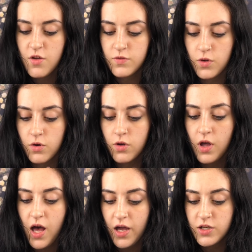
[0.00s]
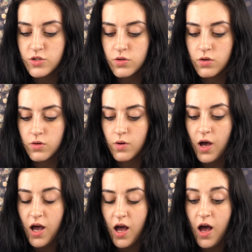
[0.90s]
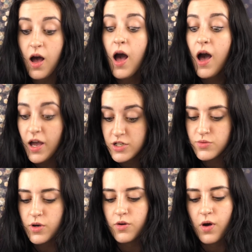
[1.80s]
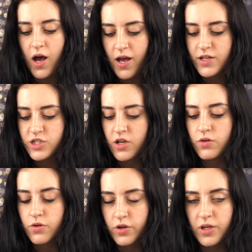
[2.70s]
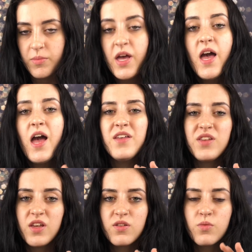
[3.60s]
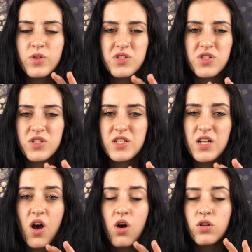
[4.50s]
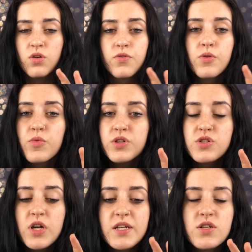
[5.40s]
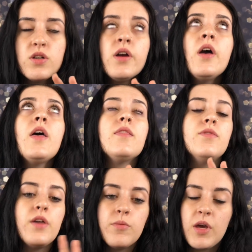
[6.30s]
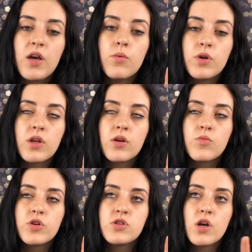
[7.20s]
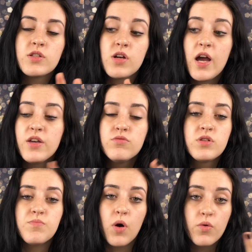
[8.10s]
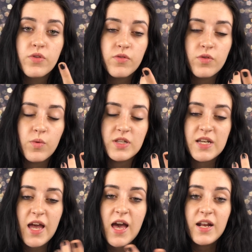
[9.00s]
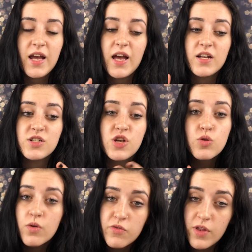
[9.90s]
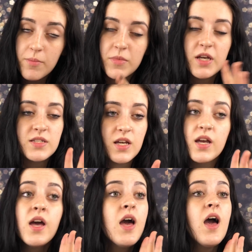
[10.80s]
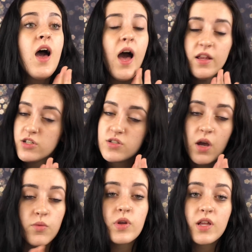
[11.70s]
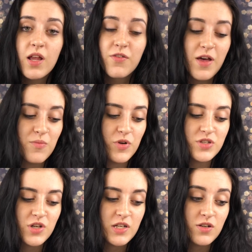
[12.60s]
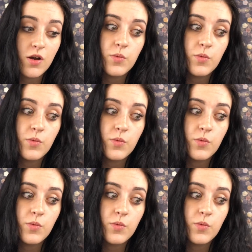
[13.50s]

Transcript: Floral Hydro eye gel cream, and the other one's just an all over moisturizer. They make a really good moisturizer. I used both of the ones I had two of them because I really love that moisturizer.